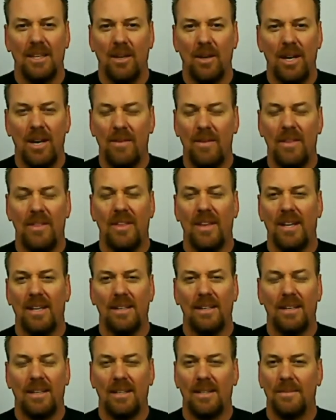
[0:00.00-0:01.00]
Everything.
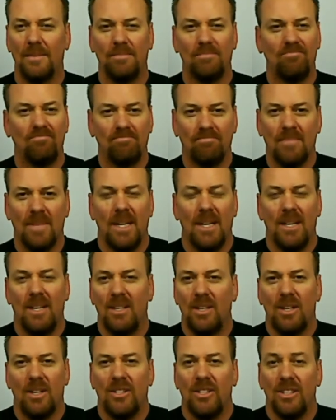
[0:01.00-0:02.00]

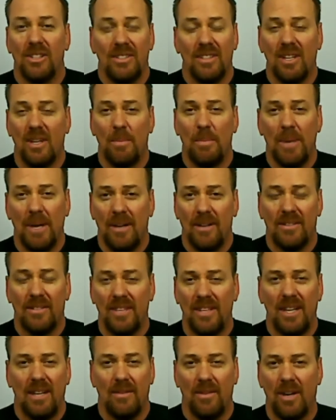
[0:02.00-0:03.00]
You're just in a better
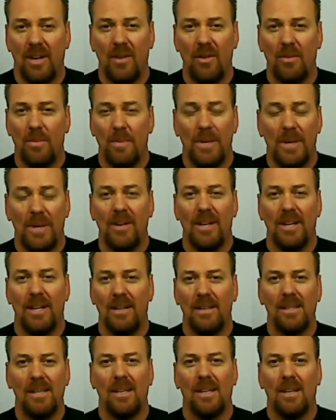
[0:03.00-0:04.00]
state of health, period,
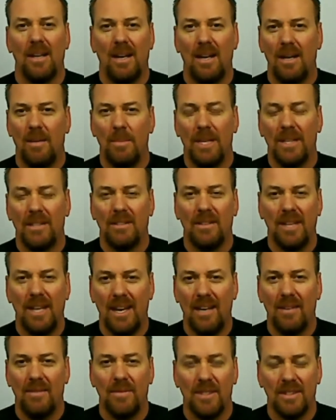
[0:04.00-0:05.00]
mentally
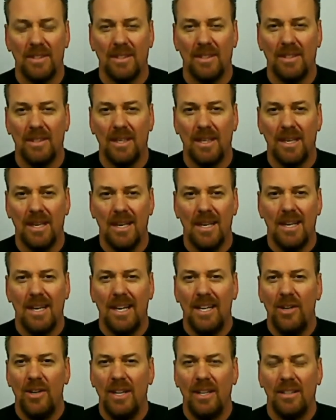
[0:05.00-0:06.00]
and physically.
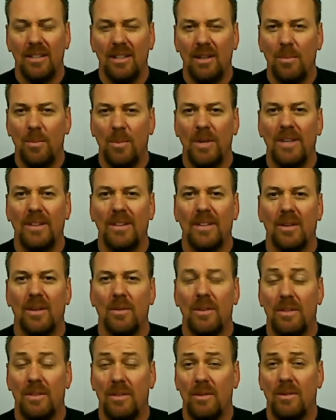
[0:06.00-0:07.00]
And you hit a little point there
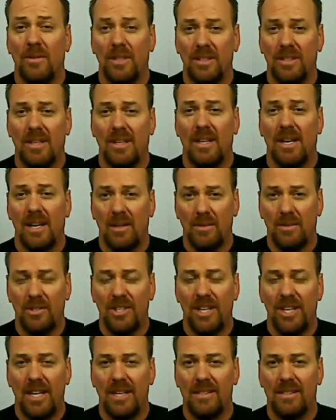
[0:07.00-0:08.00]
with nutrition, how you've
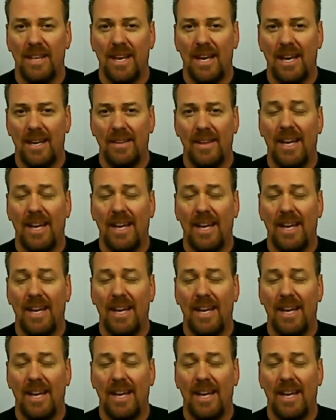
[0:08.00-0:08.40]
changed that.